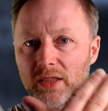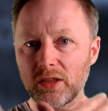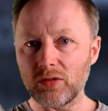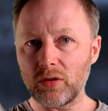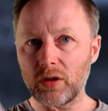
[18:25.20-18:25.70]

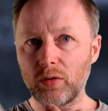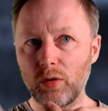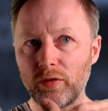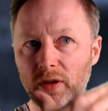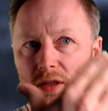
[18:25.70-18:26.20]
It's a sort of
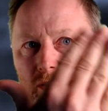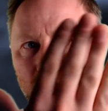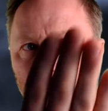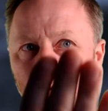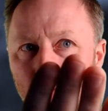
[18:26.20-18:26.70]
coffin lid that
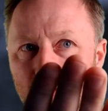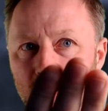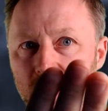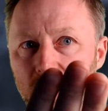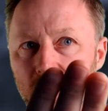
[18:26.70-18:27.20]
sort of opens
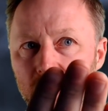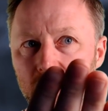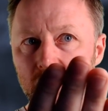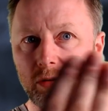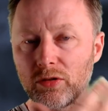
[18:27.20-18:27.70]
like that.
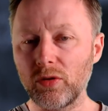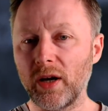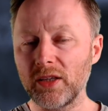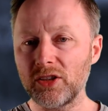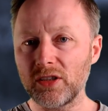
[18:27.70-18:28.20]
You know, it's
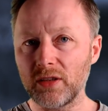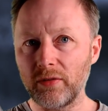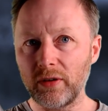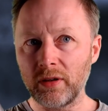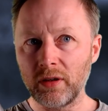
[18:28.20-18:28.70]
got hinges and
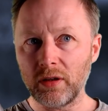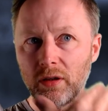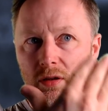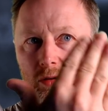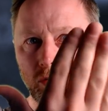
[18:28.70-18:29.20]
everything.
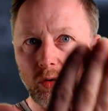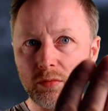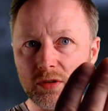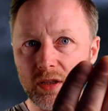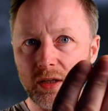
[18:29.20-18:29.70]

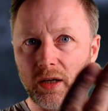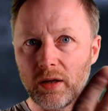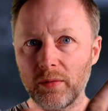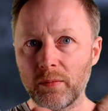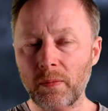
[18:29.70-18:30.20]
Opens like
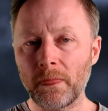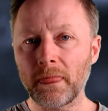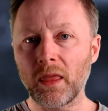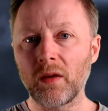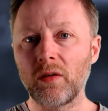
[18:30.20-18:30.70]
that.
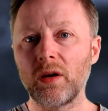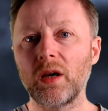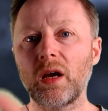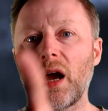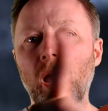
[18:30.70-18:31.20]

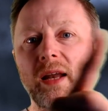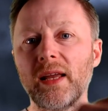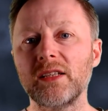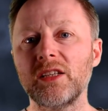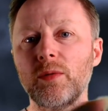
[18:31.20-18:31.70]

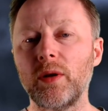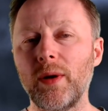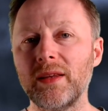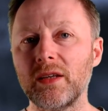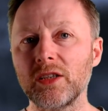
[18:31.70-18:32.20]
And then see when he
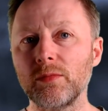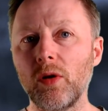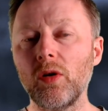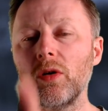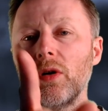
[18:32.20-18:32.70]
went to his
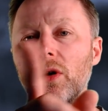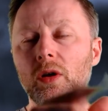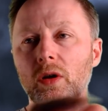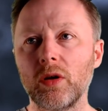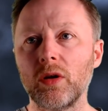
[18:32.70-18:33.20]
ma
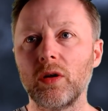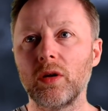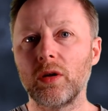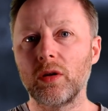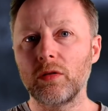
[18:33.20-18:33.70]

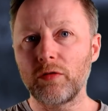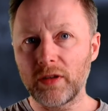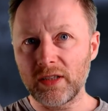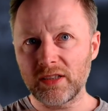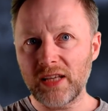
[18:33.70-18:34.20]

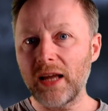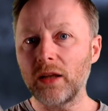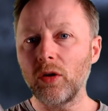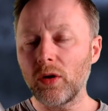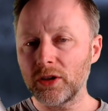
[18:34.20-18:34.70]
for the
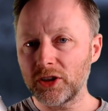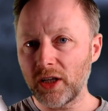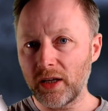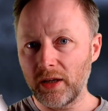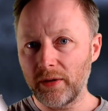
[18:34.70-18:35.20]
second lot of
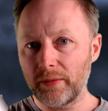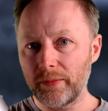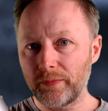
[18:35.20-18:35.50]
shite.